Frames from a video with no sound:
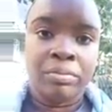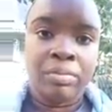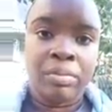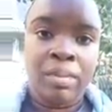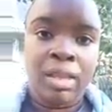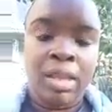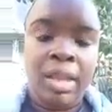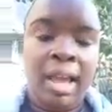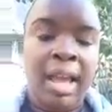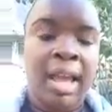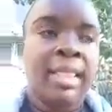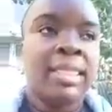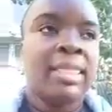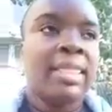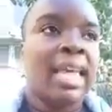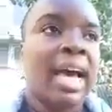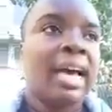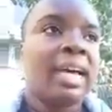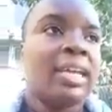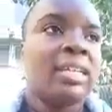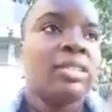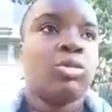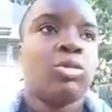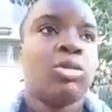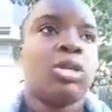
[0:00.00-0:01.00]
and that
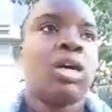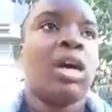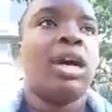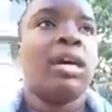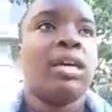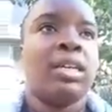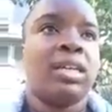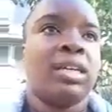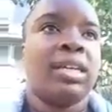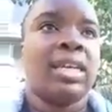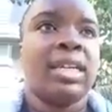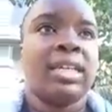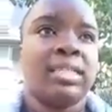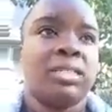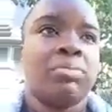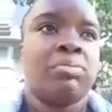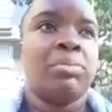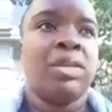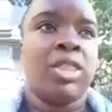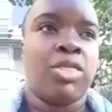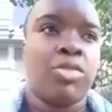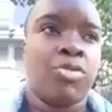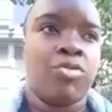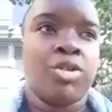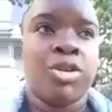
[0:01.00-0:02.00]
is what kind of gets me
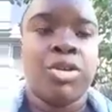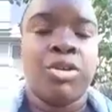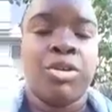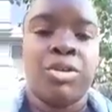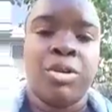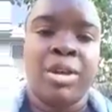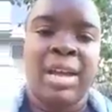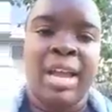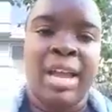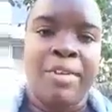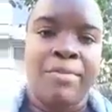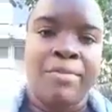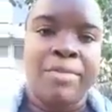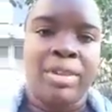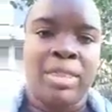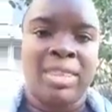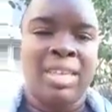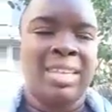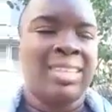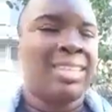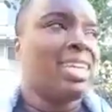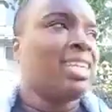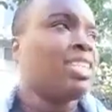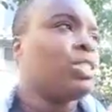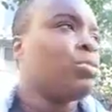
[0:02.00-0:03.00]
through everything.
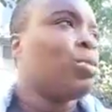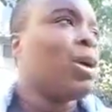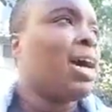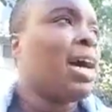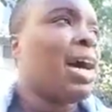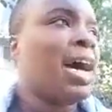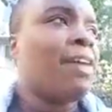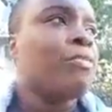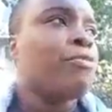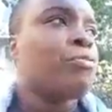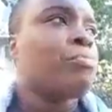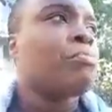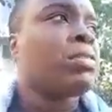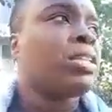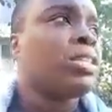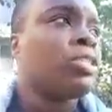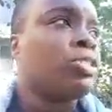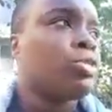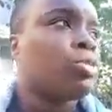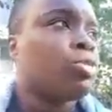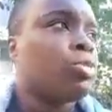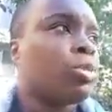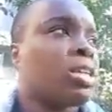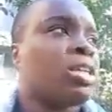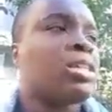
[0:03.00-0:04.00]
That's why I haven't been
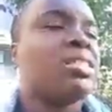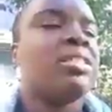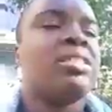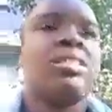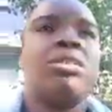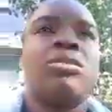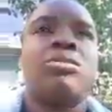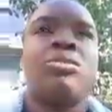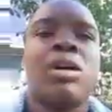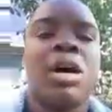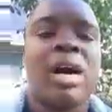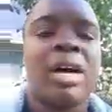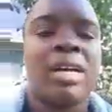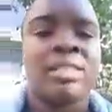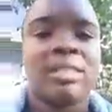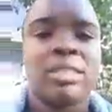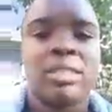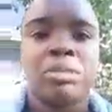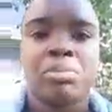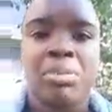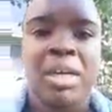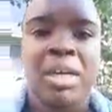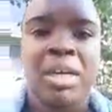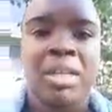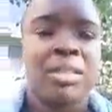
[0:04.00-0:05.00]
talking to you guys as
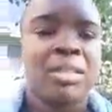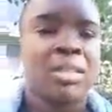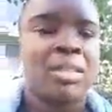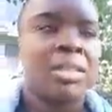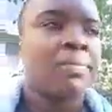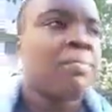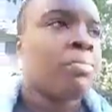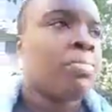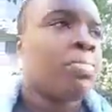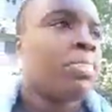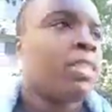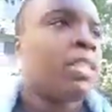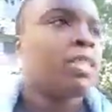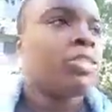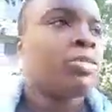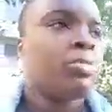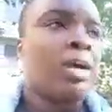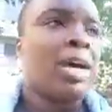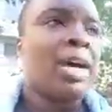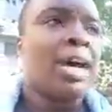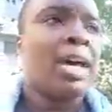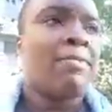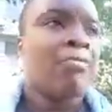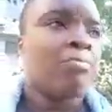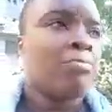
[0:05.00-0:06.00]
much. That's why I
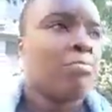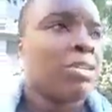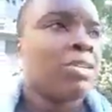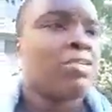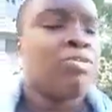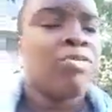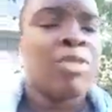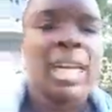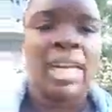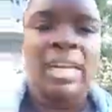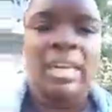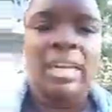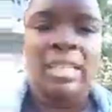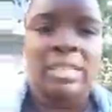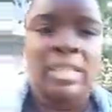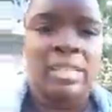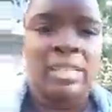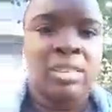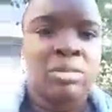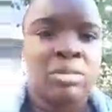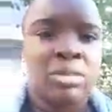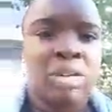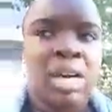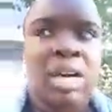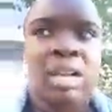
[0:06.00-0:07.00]
haven't been ranting to
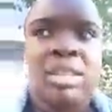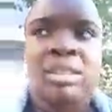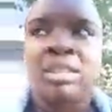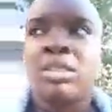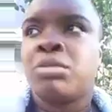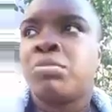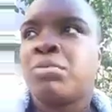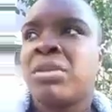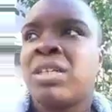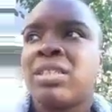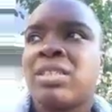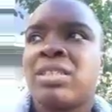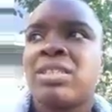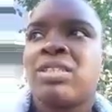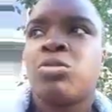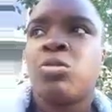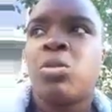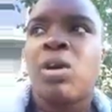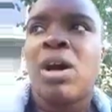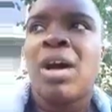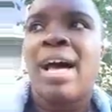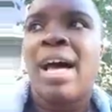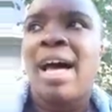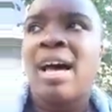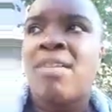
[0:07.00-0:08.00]
you guys as much. That's
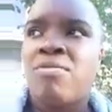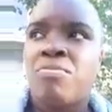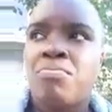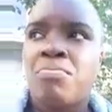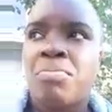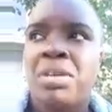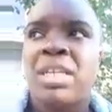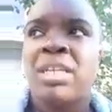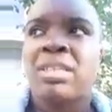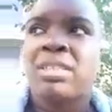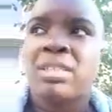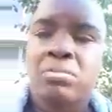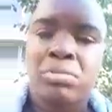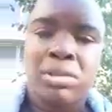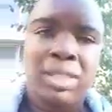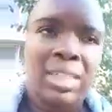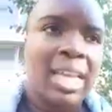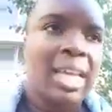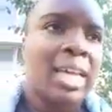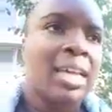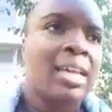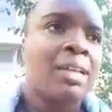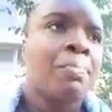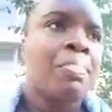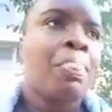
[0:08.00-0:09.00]
why I haven't been as
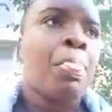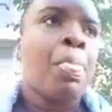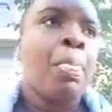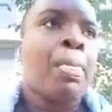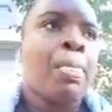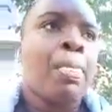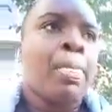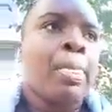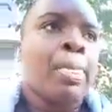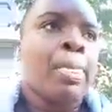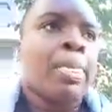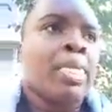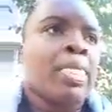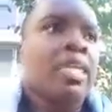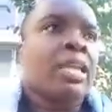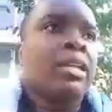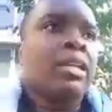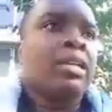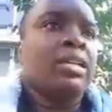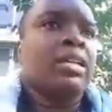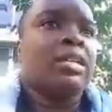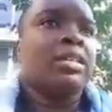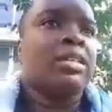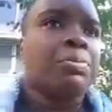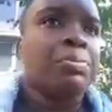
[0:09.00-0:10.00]
upset.
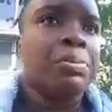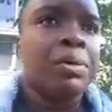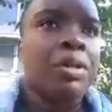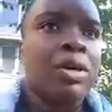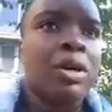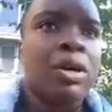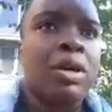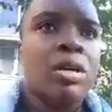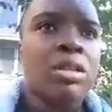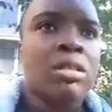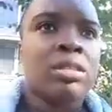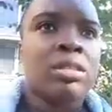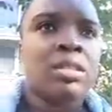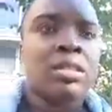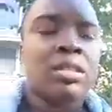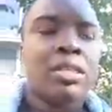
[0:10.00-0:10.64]
Is because